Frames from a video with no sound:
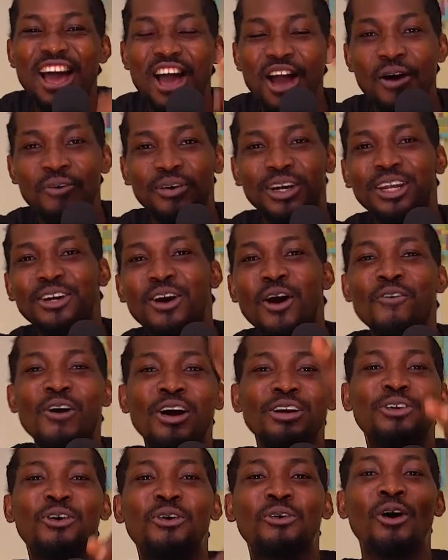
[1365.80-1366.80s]
We're gonna go
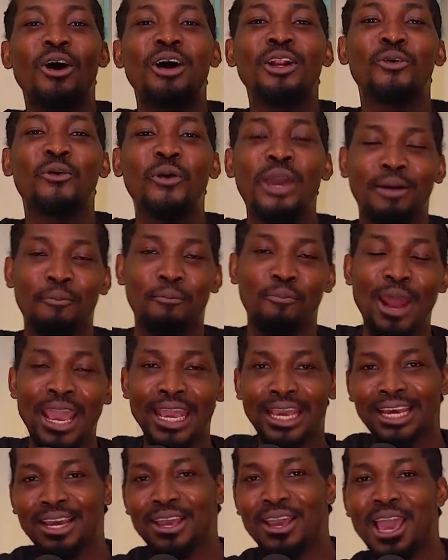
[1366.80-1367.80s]
on, on a quick break,
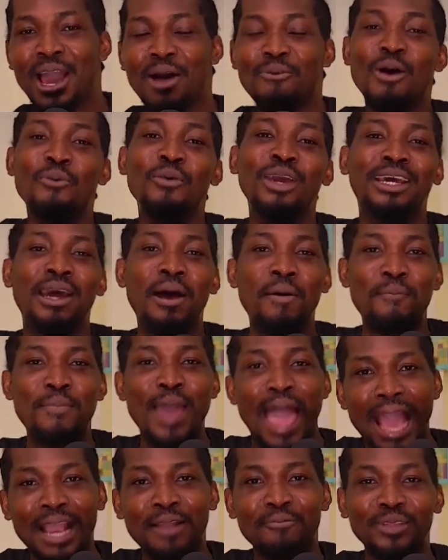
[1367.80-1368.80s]
and when we come
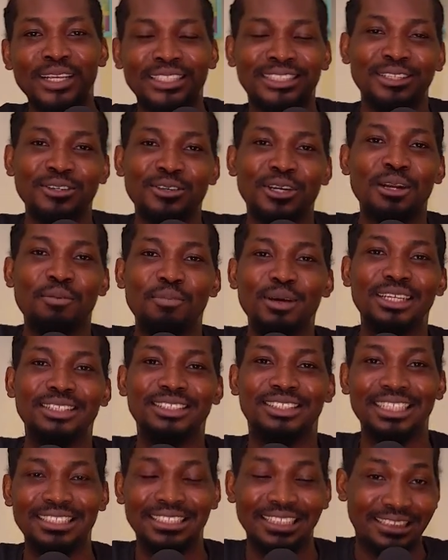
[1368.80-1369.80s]
back, it's still gonna be the
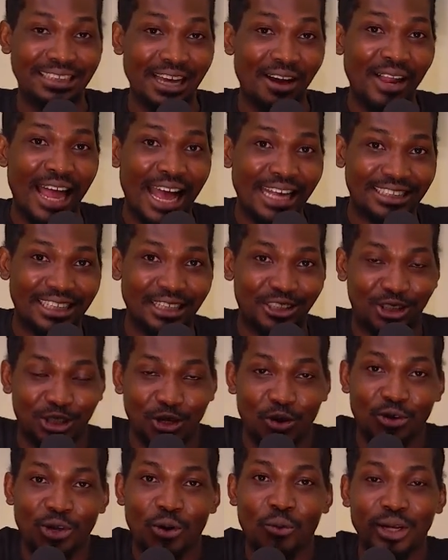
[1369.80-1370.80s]
digital asset show,
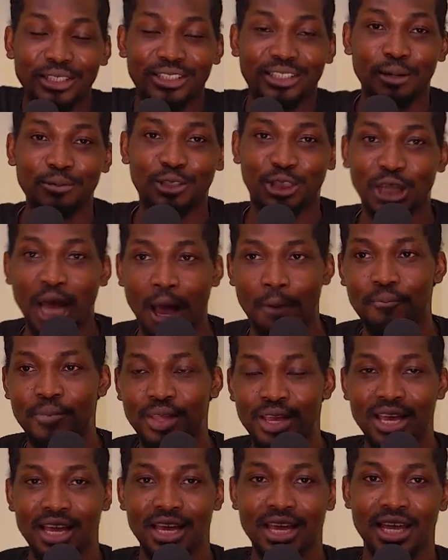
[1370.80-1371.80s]
your one-stop shop
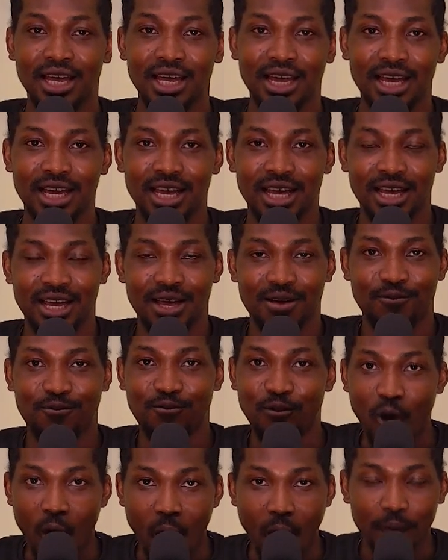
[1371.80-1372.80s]

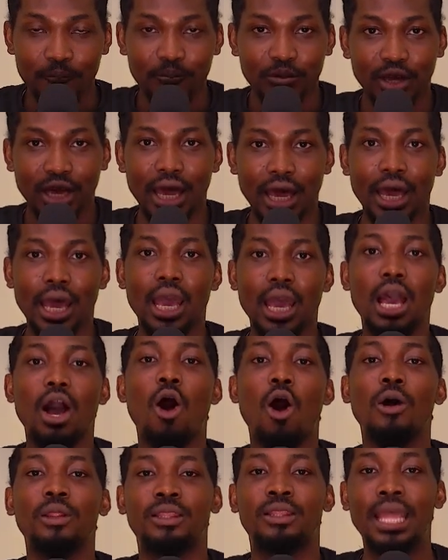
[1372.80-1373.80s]
for
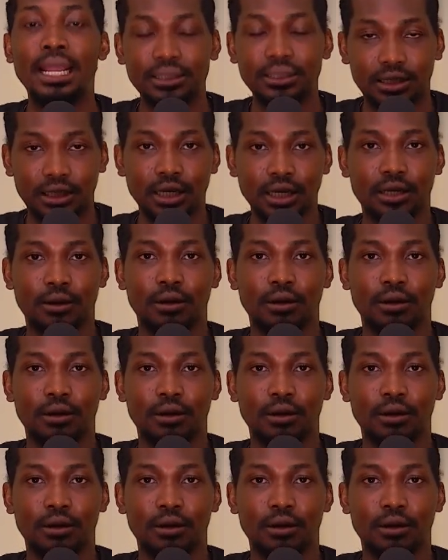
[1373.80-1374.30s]
authentic